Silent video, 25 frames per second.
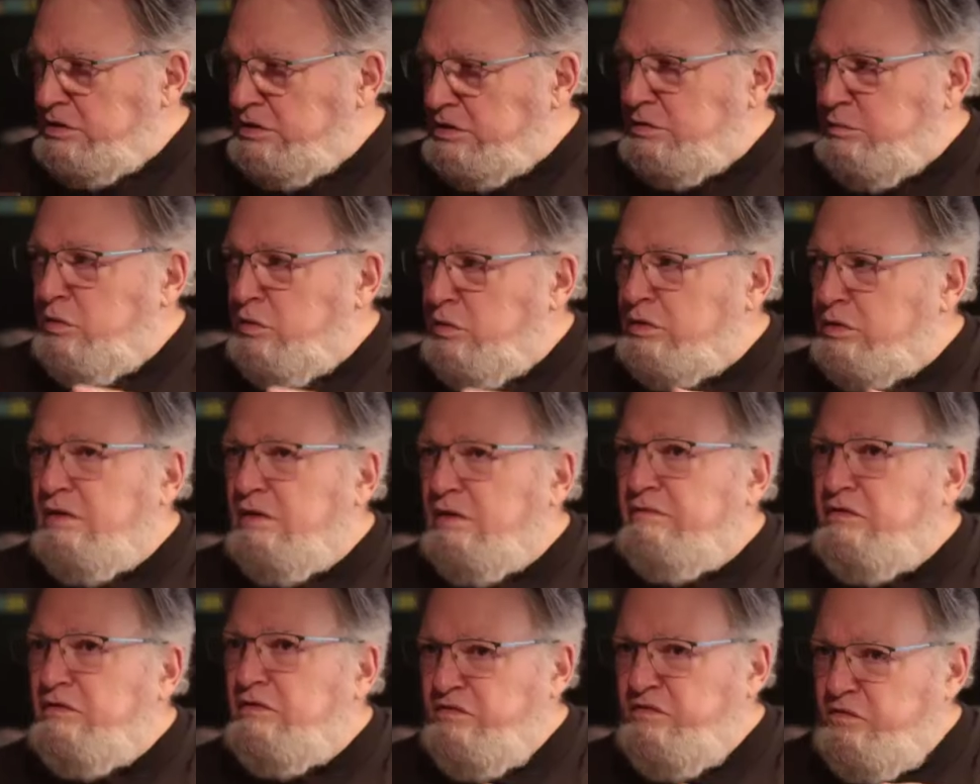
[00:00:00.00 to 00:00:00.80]
It's more
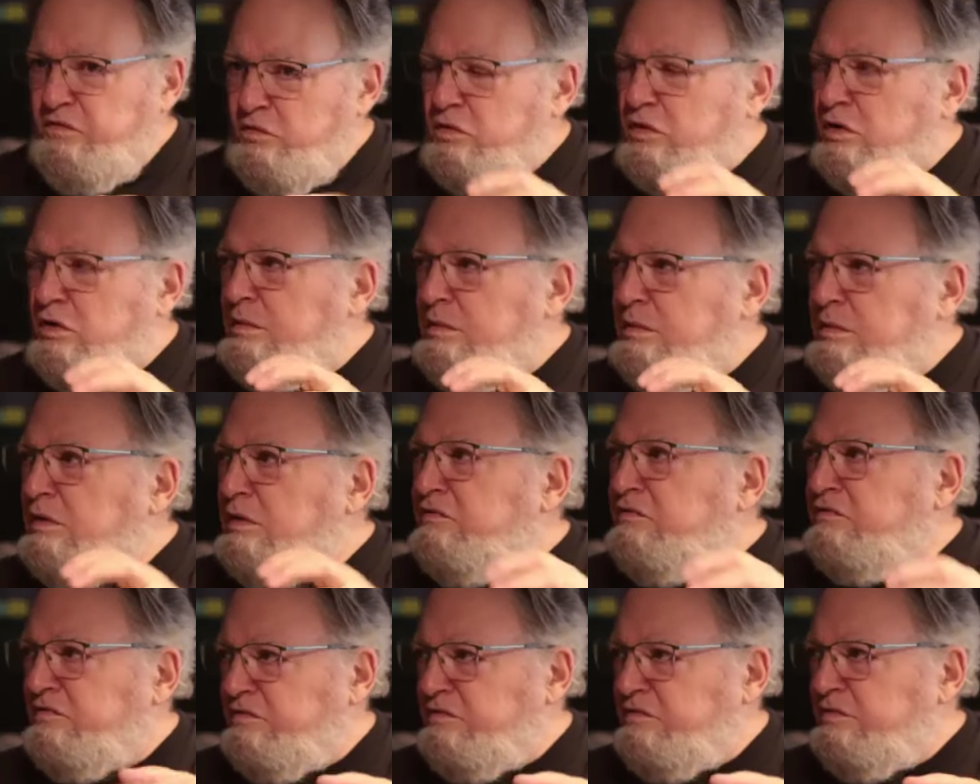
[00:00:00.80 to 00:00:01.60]

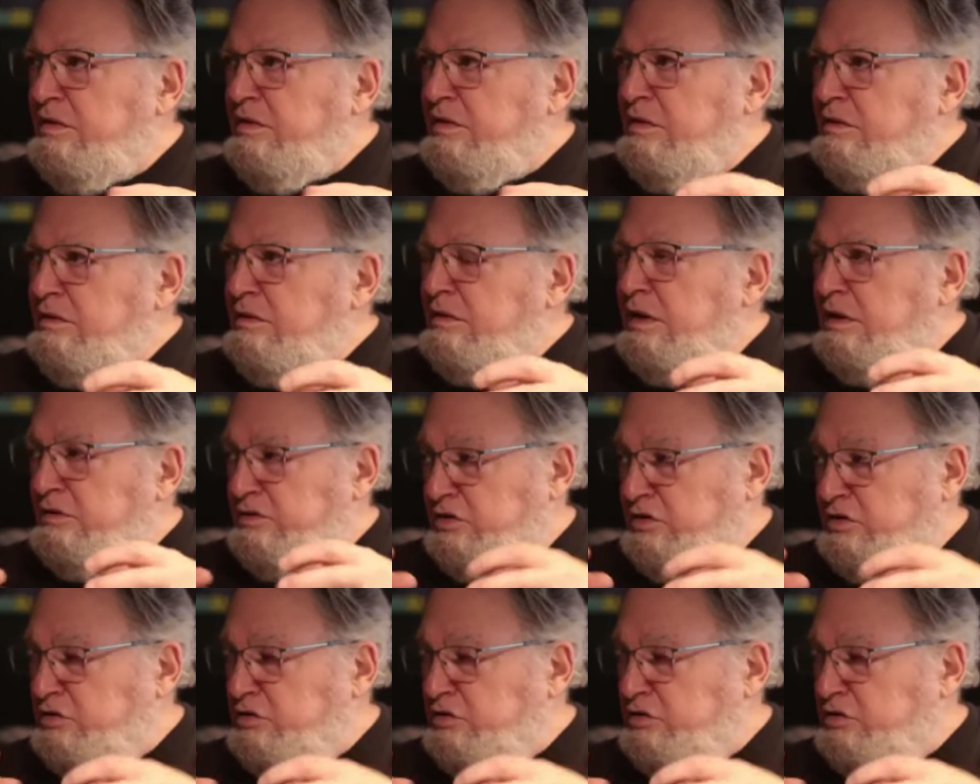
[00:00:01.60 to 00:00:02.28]
of a